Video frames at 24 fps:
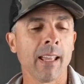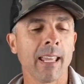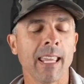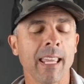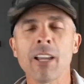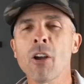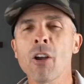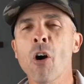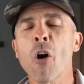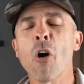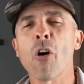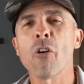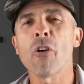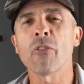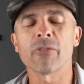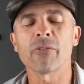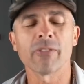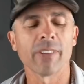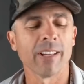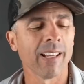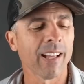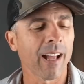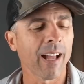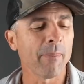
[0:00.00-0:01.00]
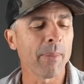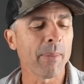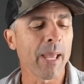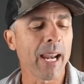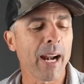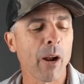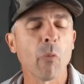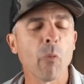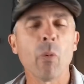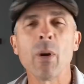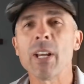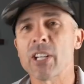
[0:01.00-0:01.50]
In golf,
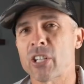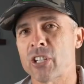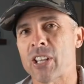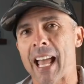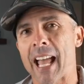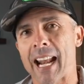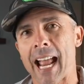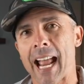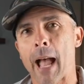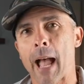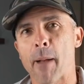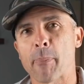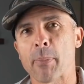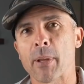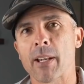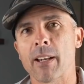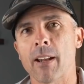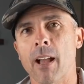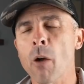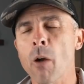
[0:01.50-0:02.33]
man, I wish that happened.